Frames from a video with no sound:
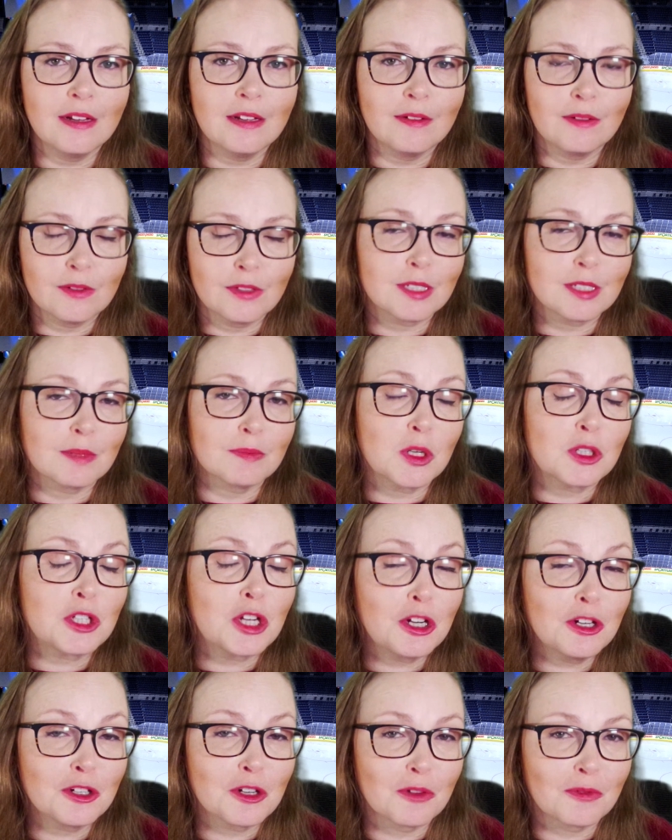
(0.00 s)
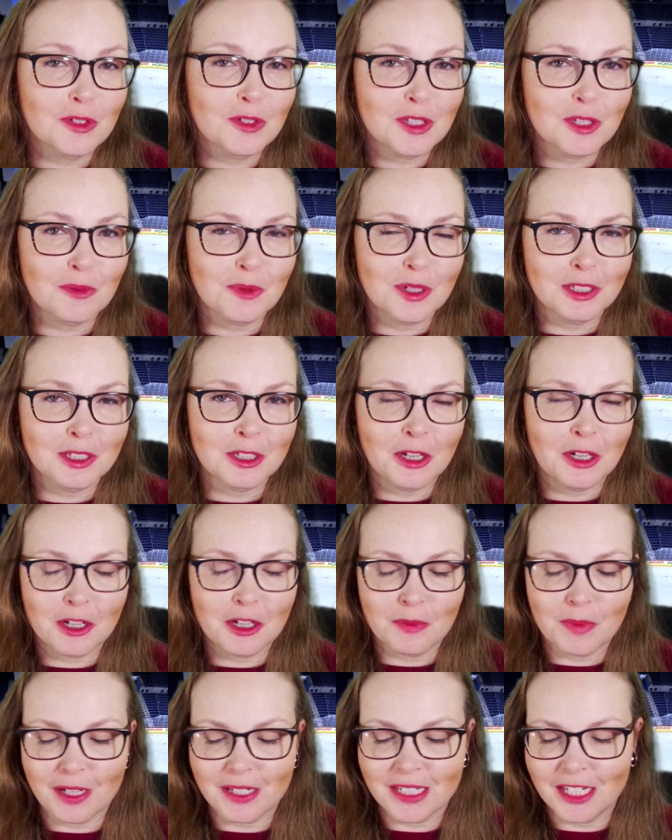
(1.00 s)
some turnovers that we're going to
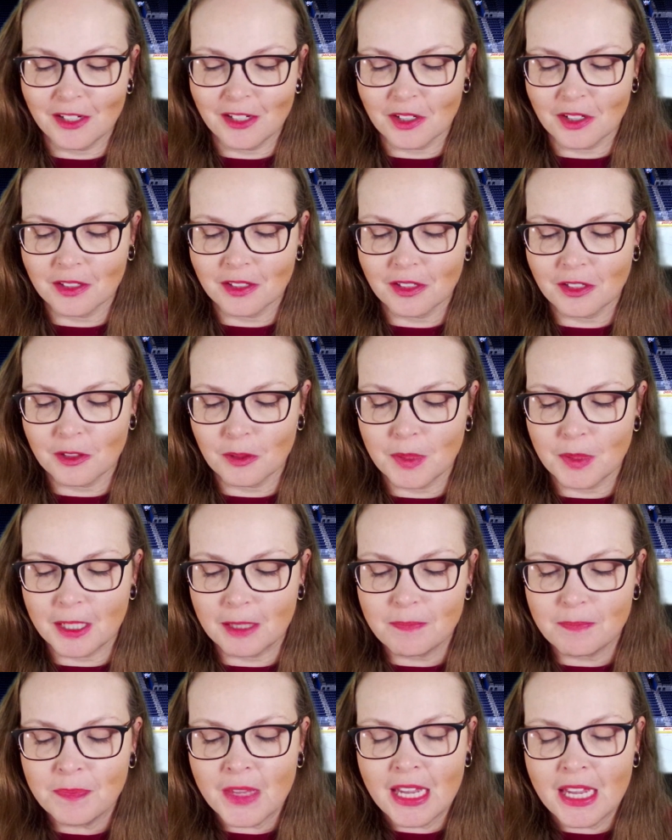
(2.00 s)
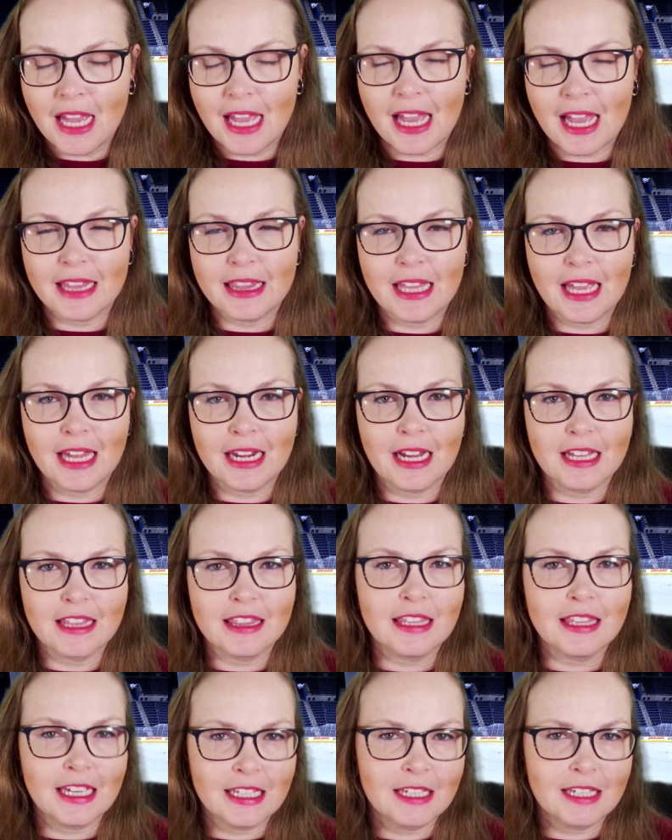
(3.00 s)
talk about here in a little bit. And then I
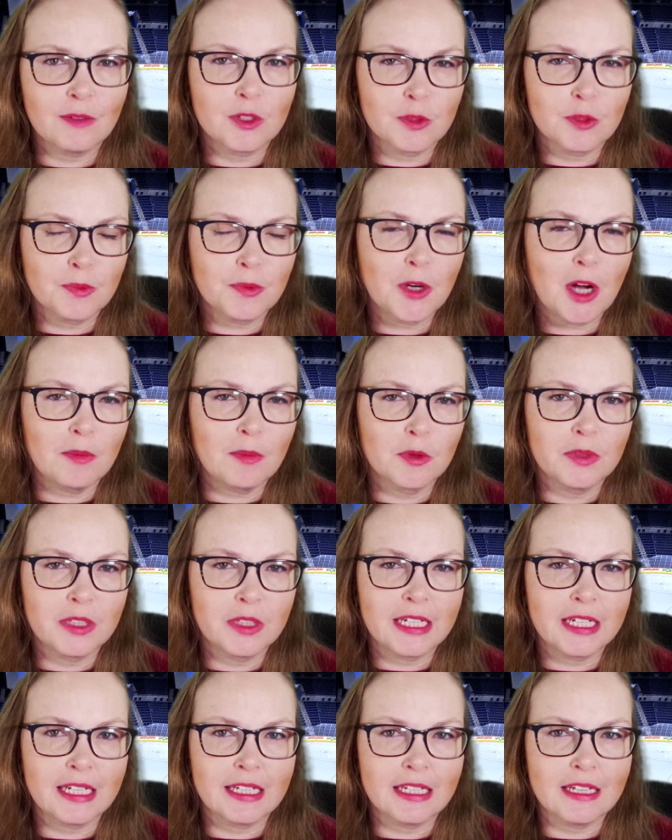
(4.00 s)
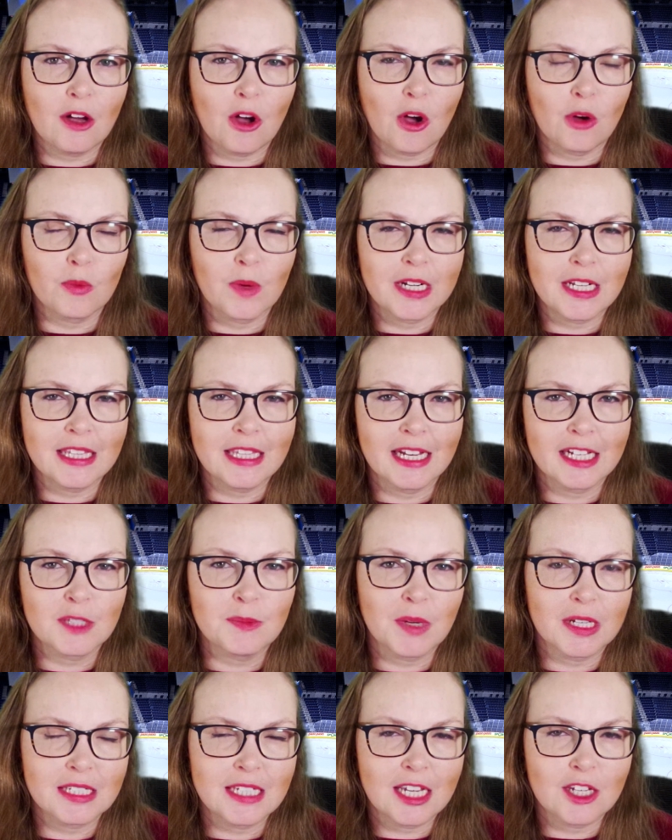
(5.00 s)
think it was probably already the
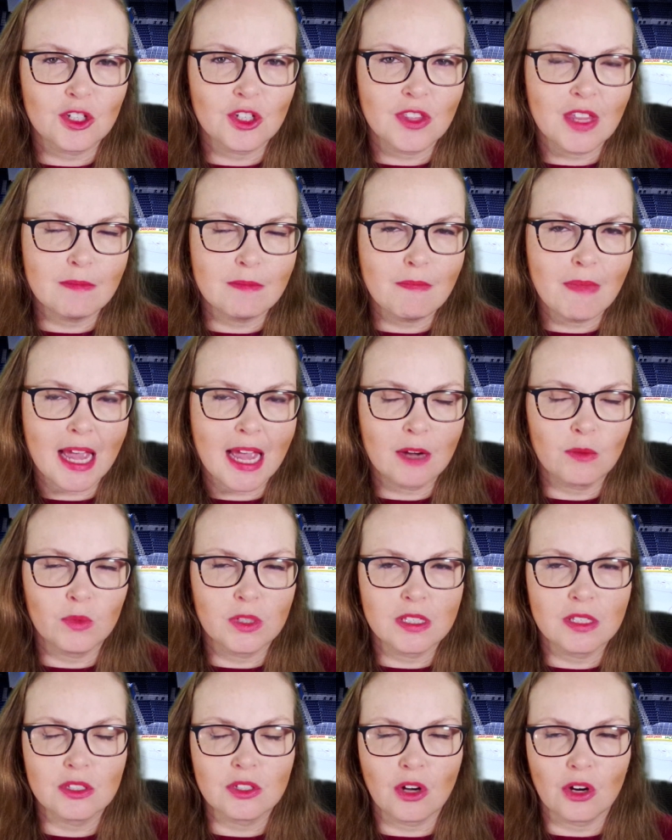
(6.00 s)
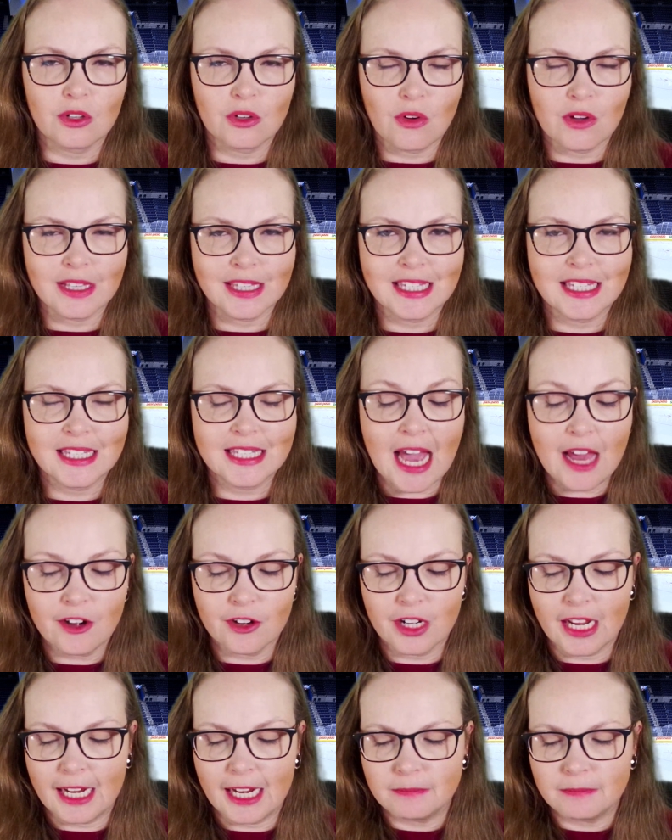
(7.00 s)
expectation that Mann would start on
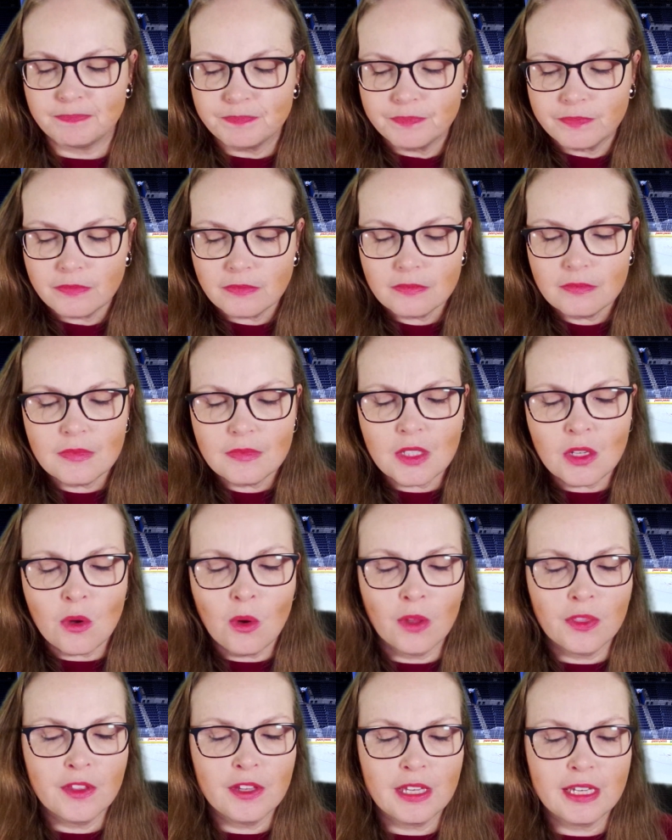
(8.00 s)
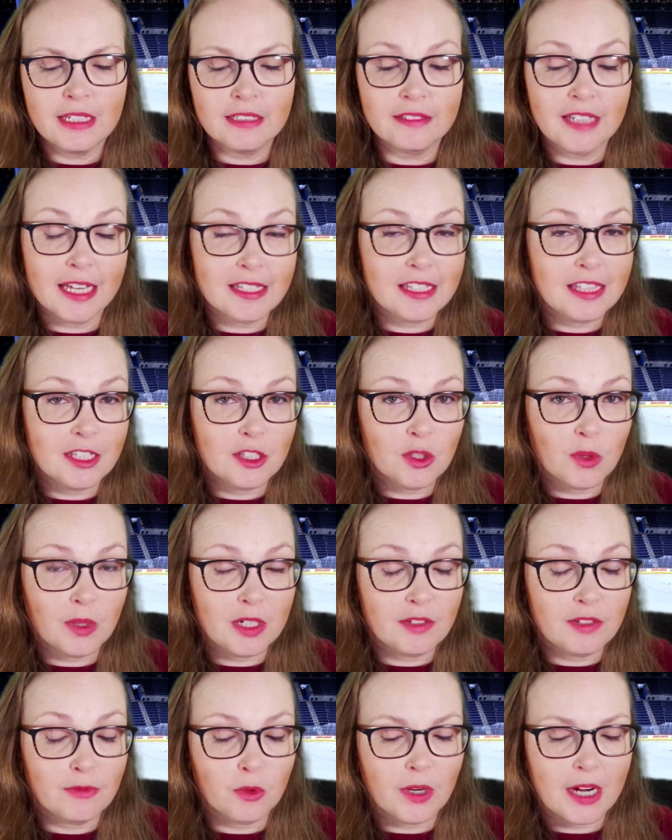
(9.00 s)
Saturday on the less than
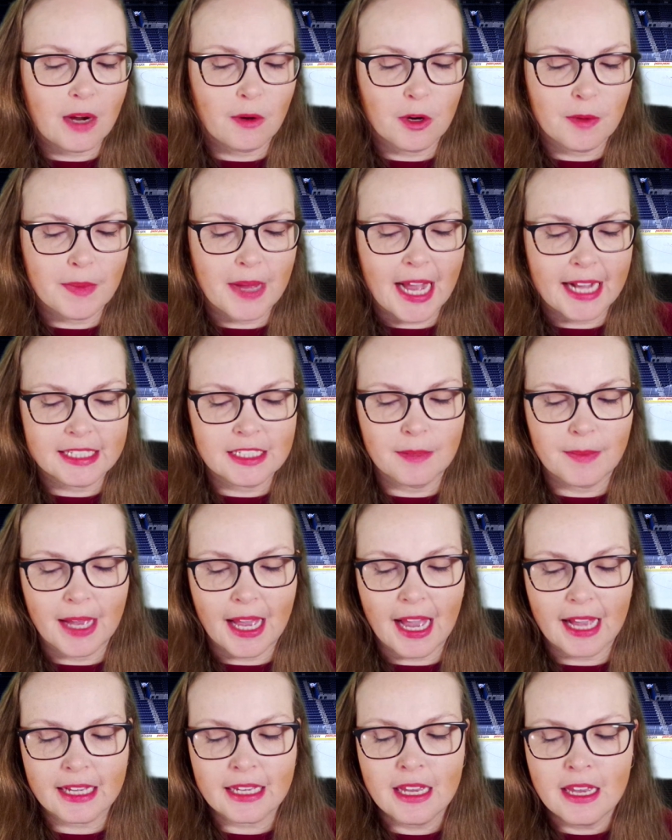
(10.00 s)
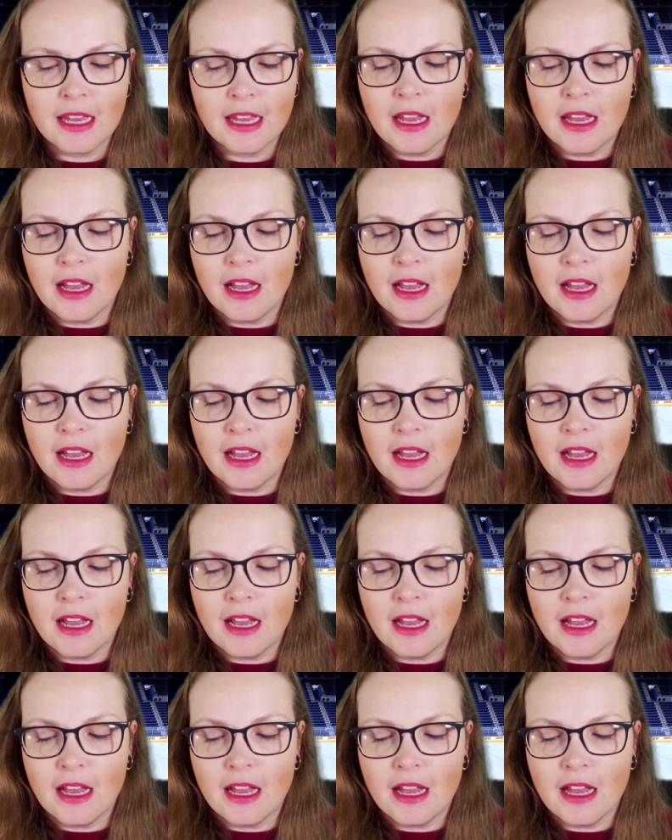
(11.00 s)
twenty-four hour back-to-back.